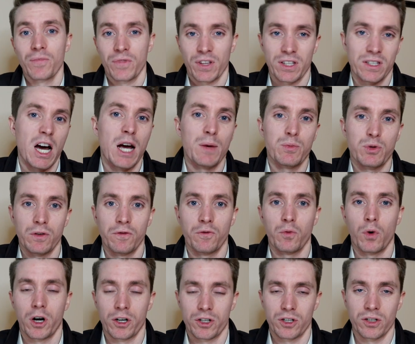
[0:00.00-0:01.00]
the types
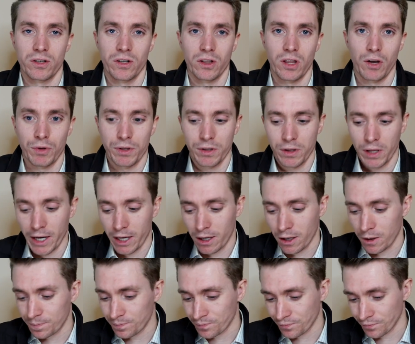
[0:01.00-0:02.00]
of watches that they really
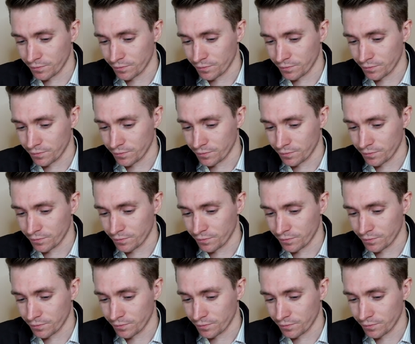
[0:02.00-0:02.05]
like.